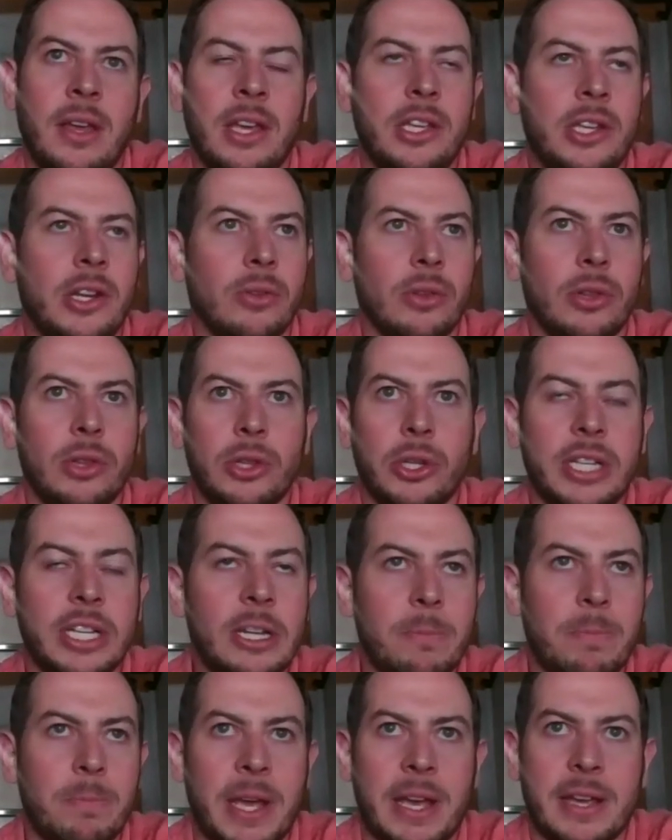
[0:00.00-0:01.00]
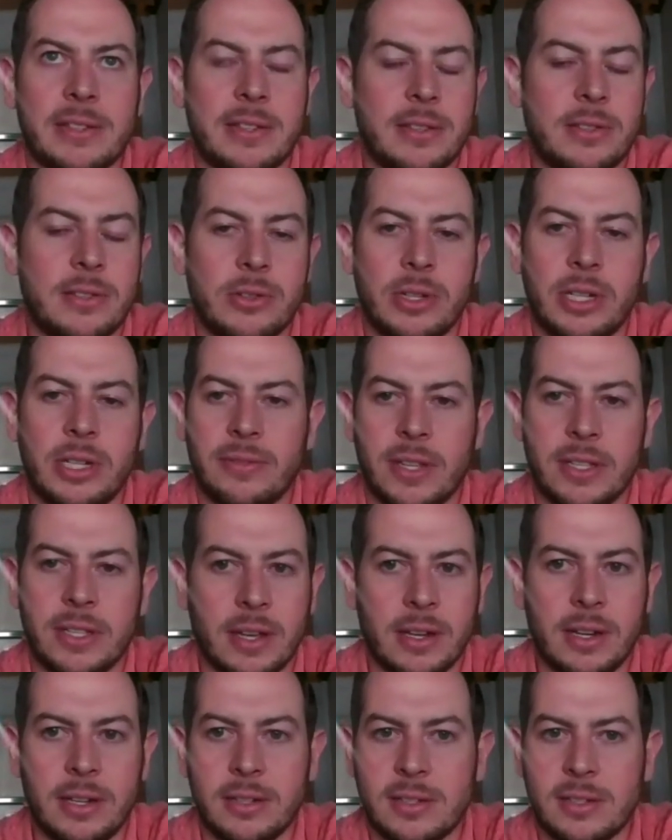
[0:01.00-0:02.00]
you know looking at past history and have they
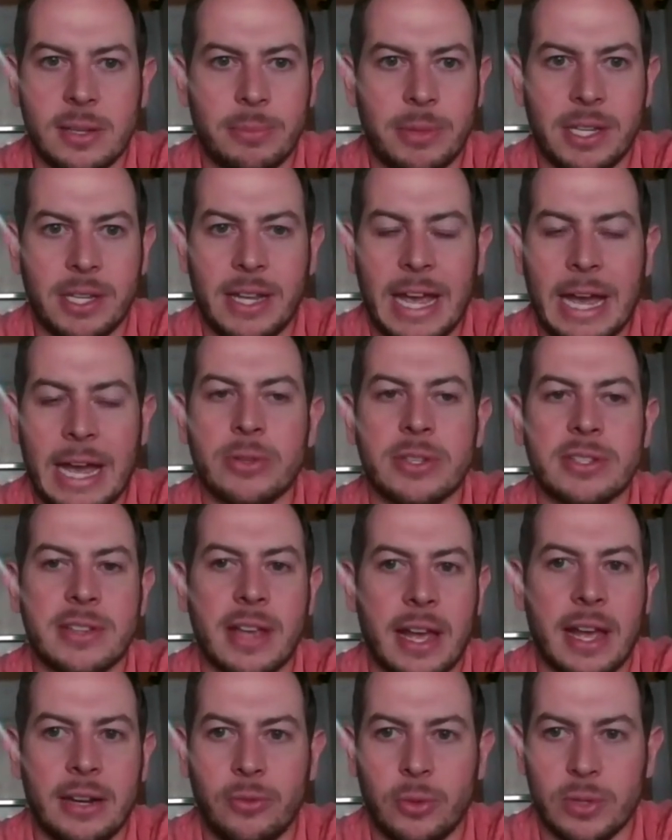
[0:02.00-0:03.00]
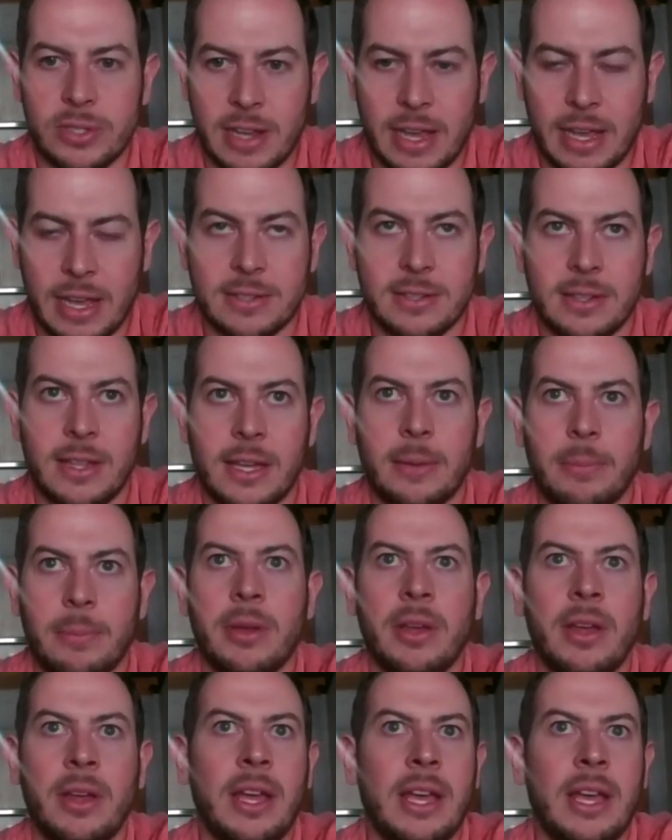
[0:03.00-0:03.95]
done something outside of what's asked of them?